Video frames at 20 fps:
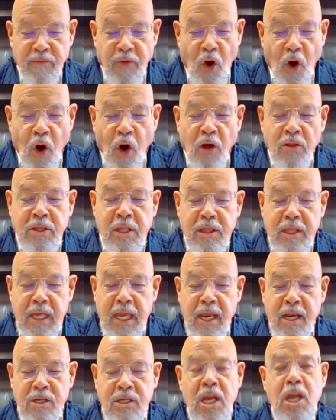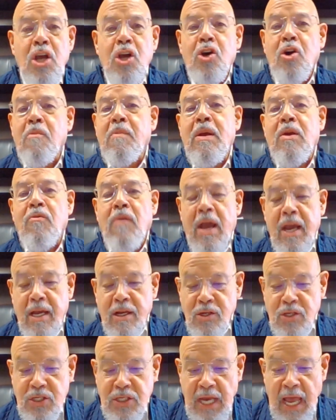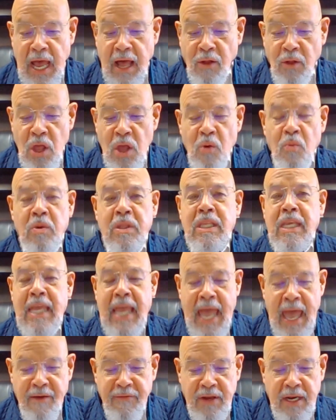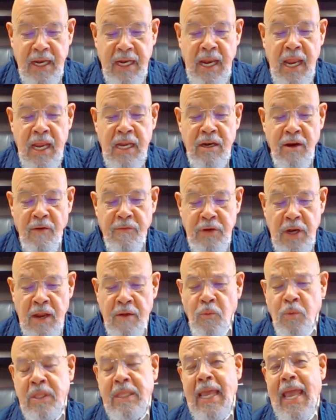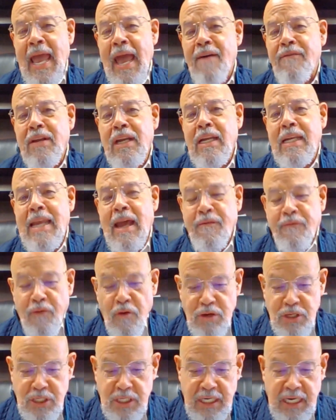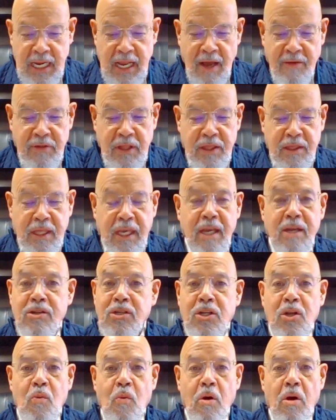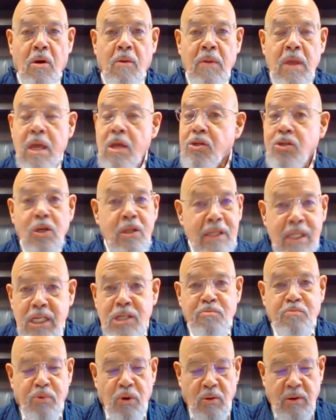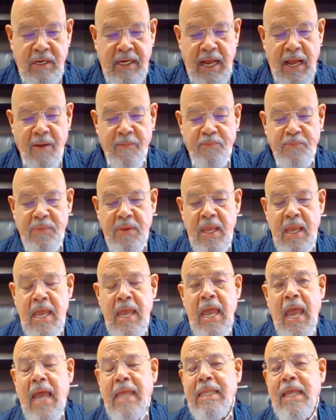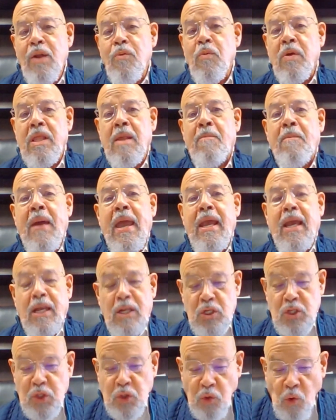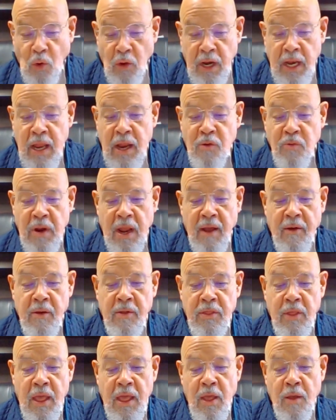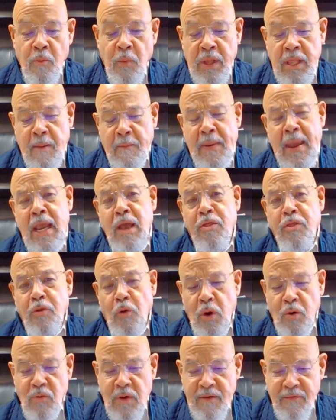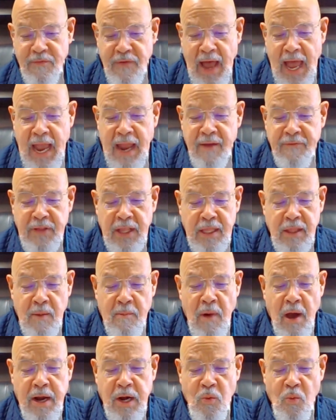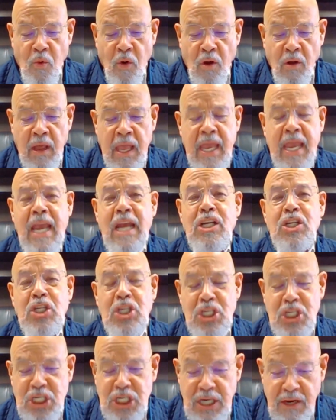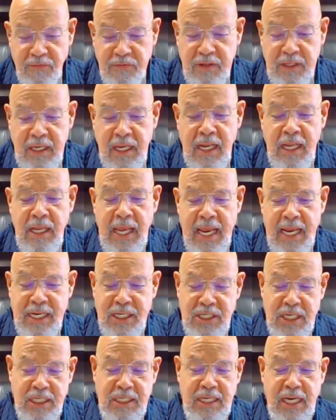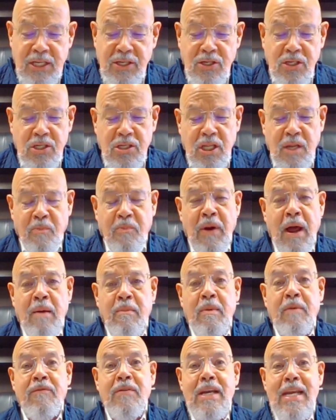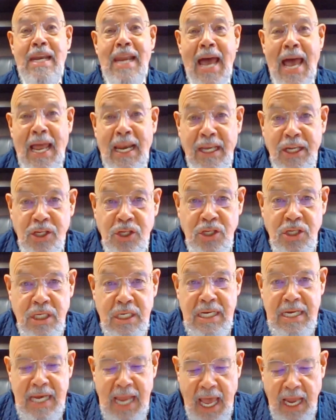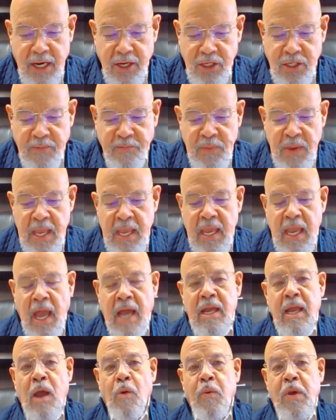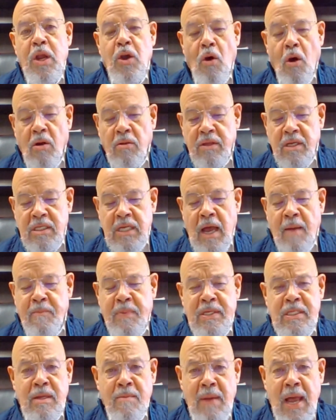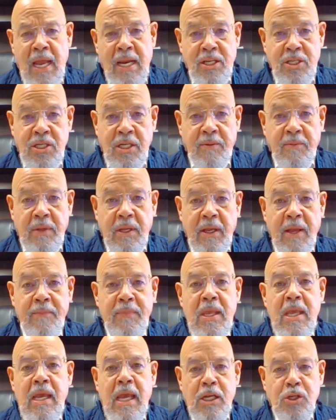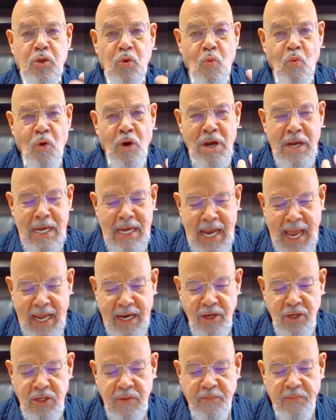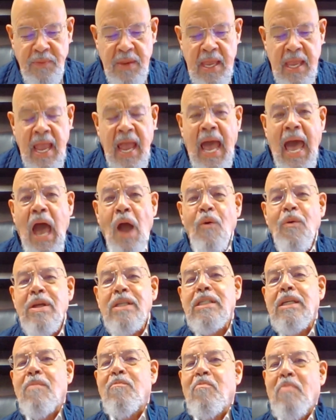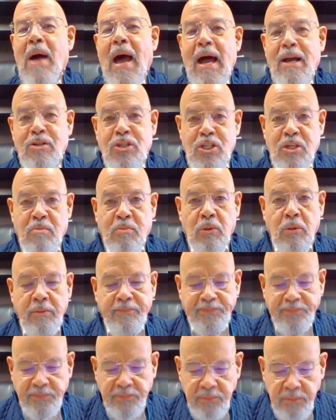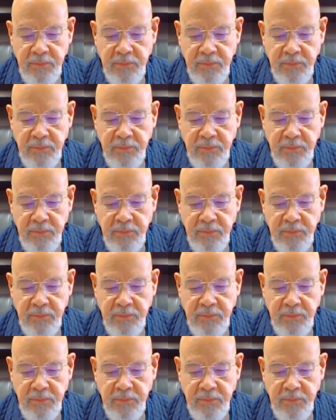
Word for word: of all the things could be reconciled with the evident with the evident diversity of the things in the world. So this broke down. And then when the pagans thought when the pagan thought revived in the modern world, it shifted its attention to the problem of knowledge. Knowledge. Uh, we call this epistemology. Hmm? It's the word knowledge. How is it possible